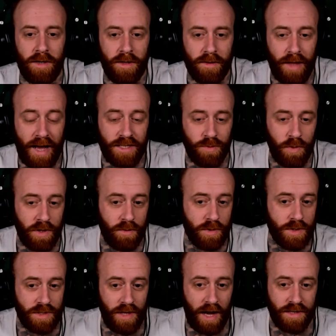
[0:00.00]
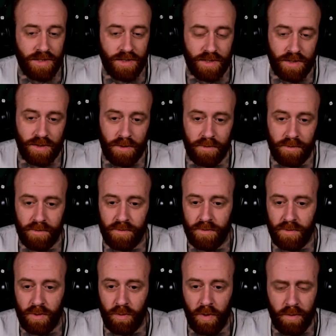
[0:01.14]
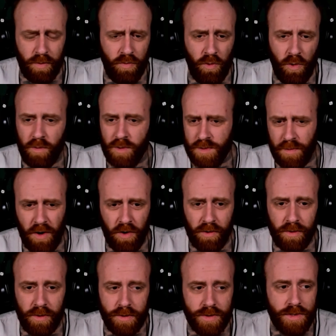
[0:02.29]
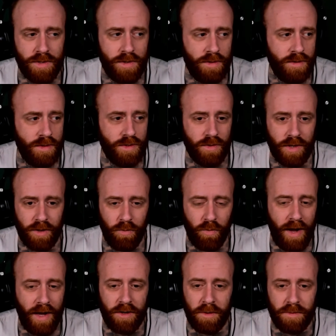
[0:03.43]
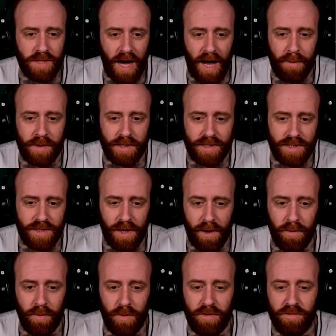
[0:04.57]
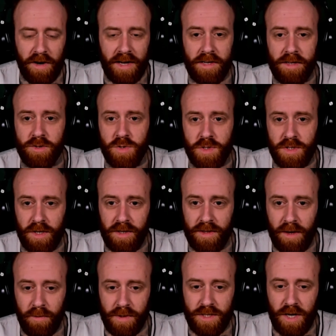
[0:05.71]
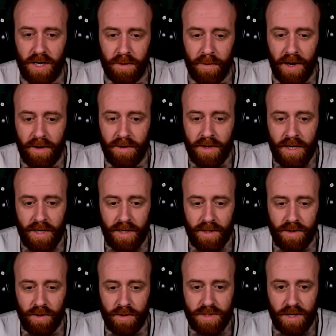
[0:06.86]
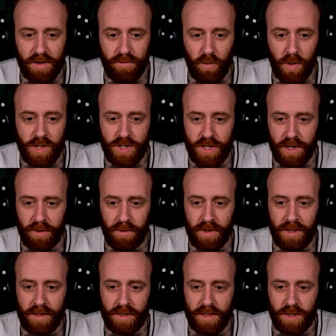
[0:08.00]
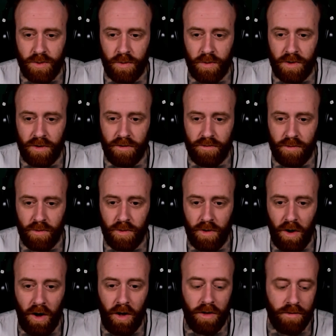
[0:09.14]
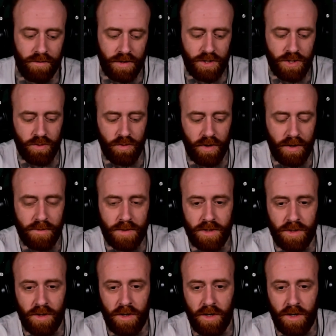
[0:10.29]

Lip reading: Last week was Gnosticism. The week before was miracles. These are like random topics that we find interesting that we talk about. There is a voice channel in Discord for all of these streams